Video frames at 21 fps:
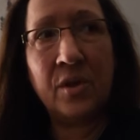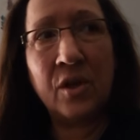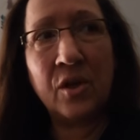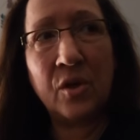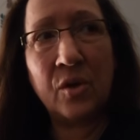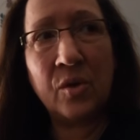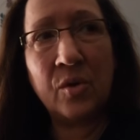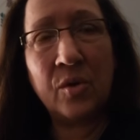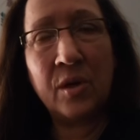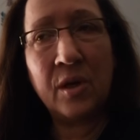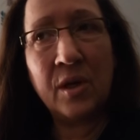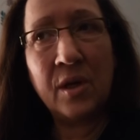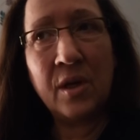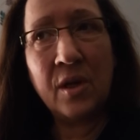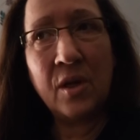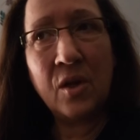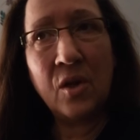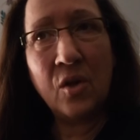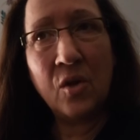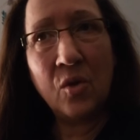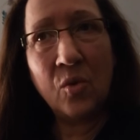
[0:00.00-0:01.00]
know
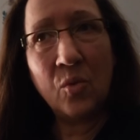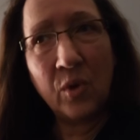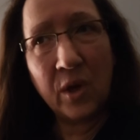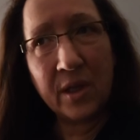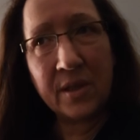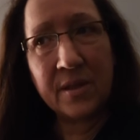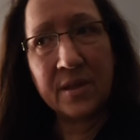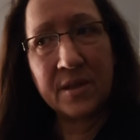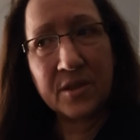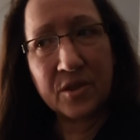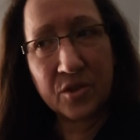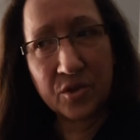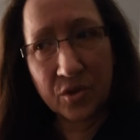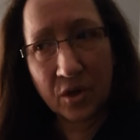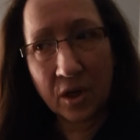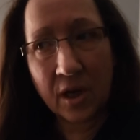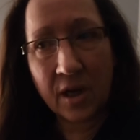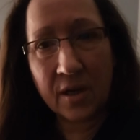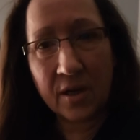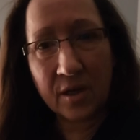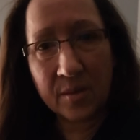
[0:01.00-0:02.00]
what the
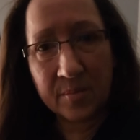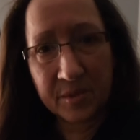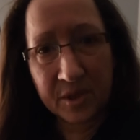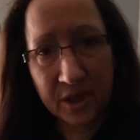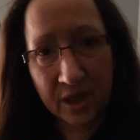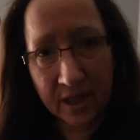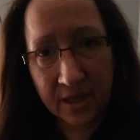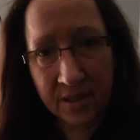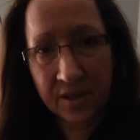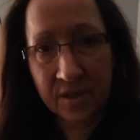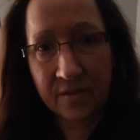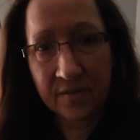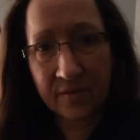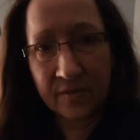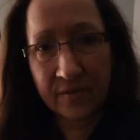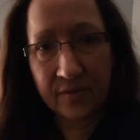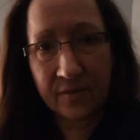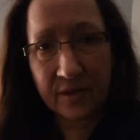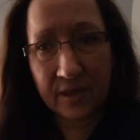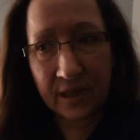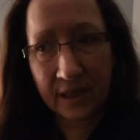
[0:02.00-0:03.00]
strong
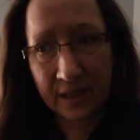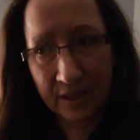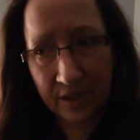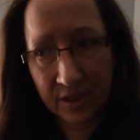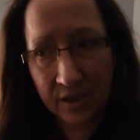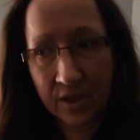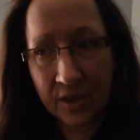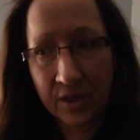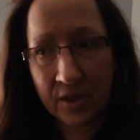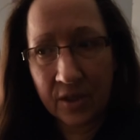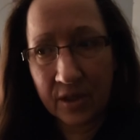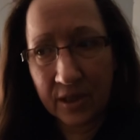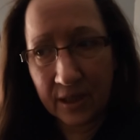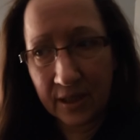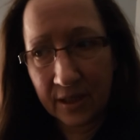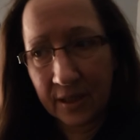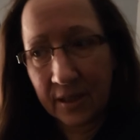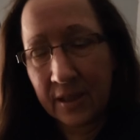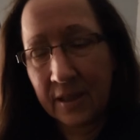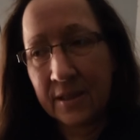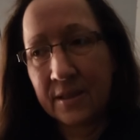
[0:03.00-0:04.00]
objective here
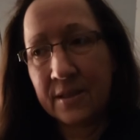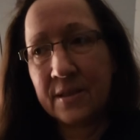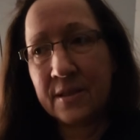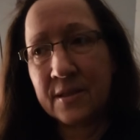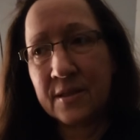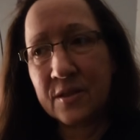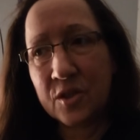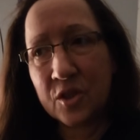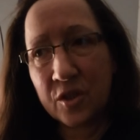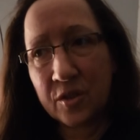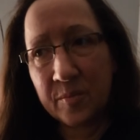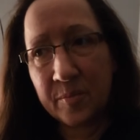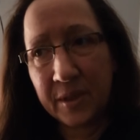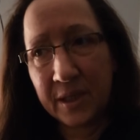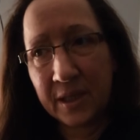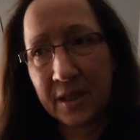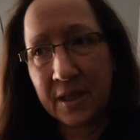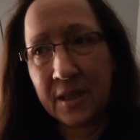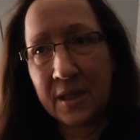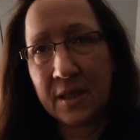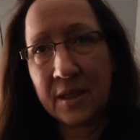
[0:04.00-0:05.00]
is to
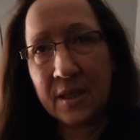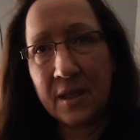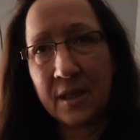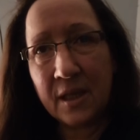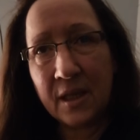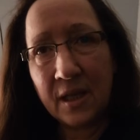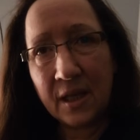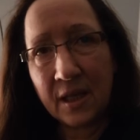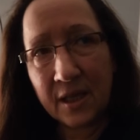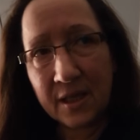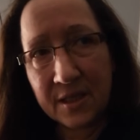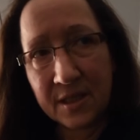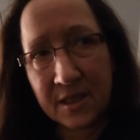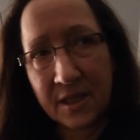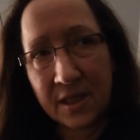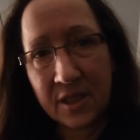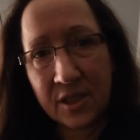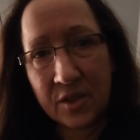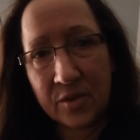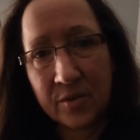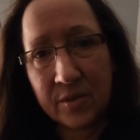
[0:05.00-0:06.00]
be
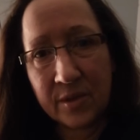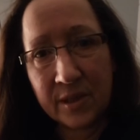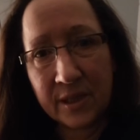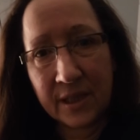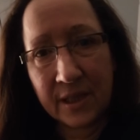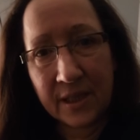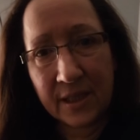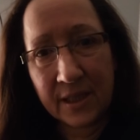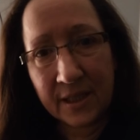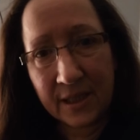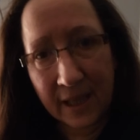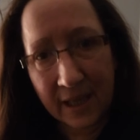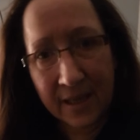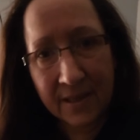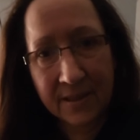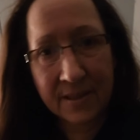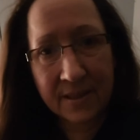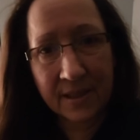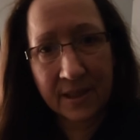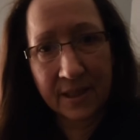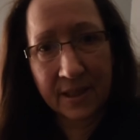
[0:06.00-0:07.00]
continually
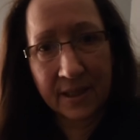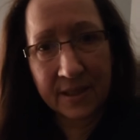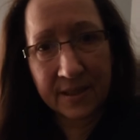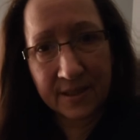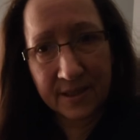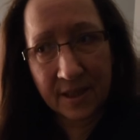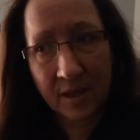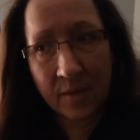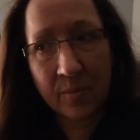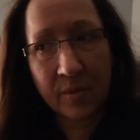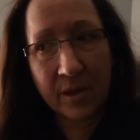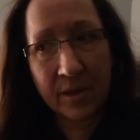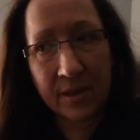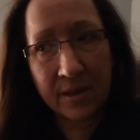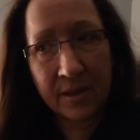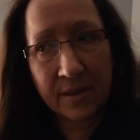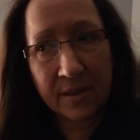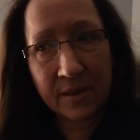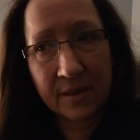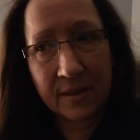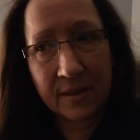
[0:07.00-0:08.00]
gaslighting someone